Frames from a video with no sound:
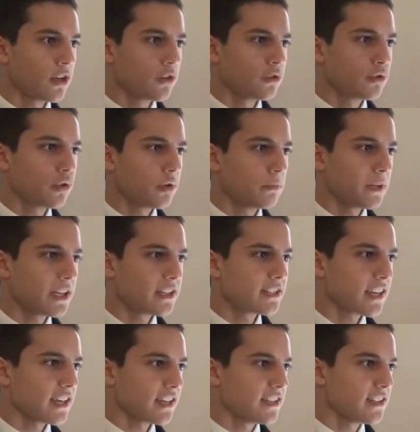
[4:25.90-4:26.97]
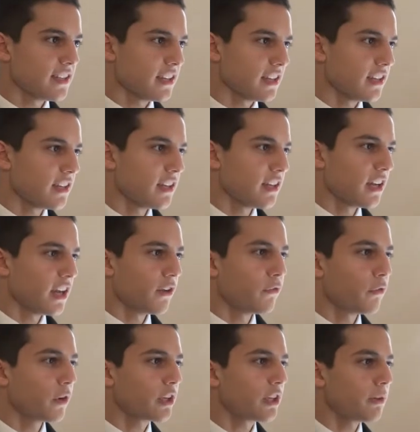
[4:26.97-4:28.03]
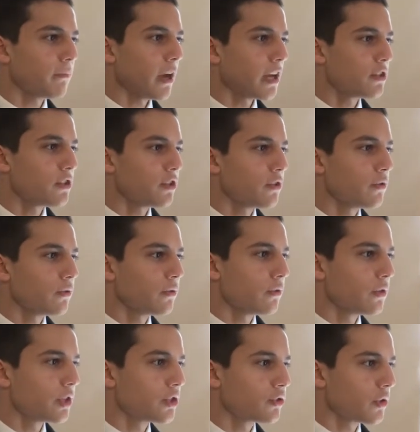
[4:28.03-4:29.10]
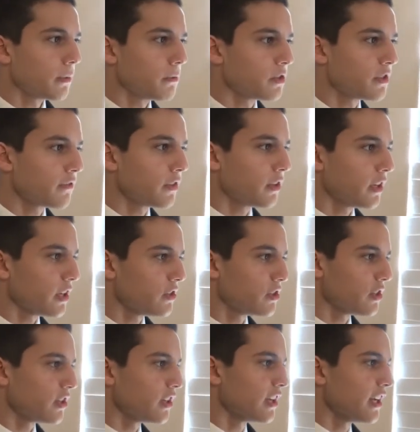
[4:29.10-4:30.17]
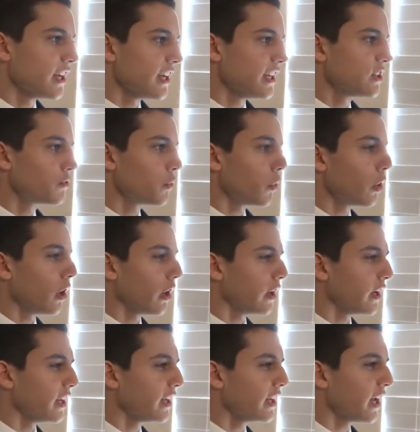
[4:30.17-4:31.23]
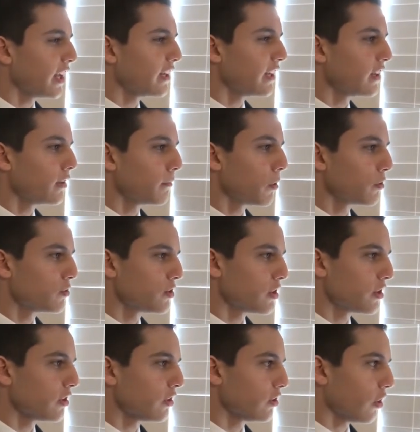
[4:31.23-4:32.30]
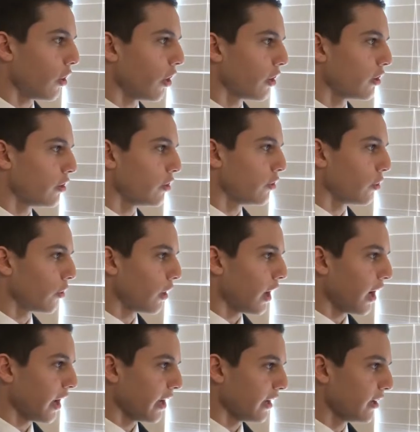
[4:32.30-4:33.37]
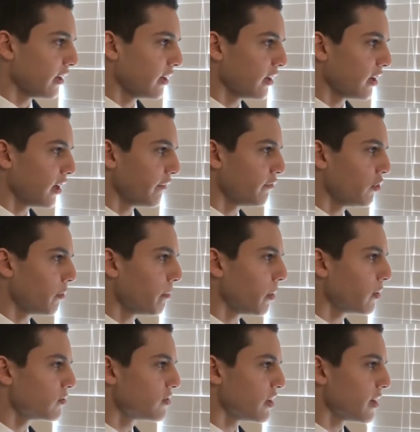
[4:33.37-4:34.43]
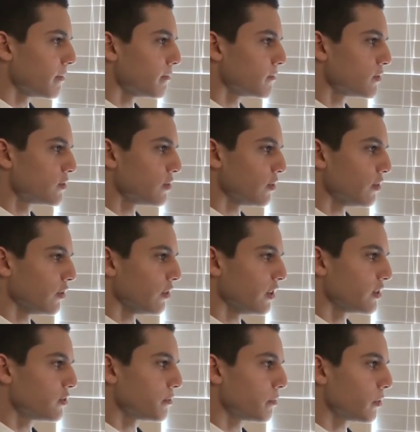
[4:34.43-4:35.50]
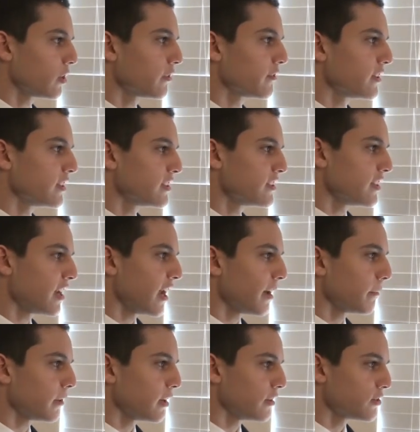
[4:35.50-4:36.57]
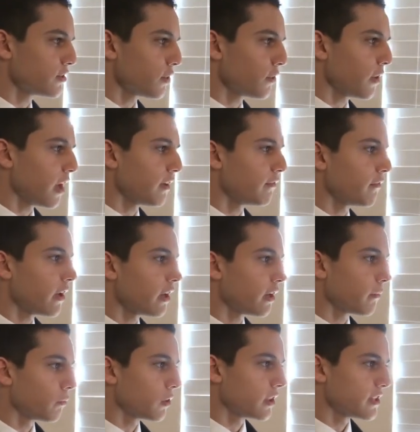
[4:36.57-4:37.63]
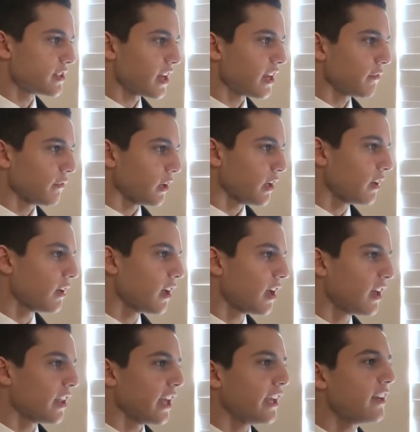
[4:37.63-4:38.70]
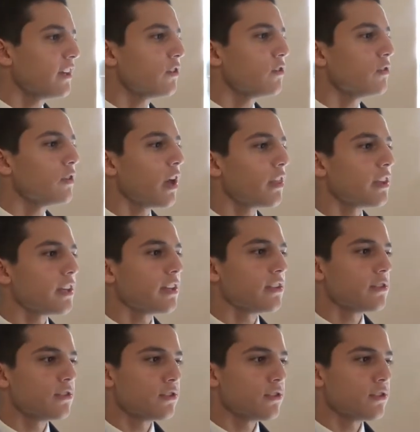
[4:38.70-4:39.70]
'Twould be a sight indeed. If one could match you, the scrimmers of their nation, he swore he had neither motion, guard, nor eye. If you oppose them, sir, this report of his did Hamlet so envenom with his envy, that he could do nothing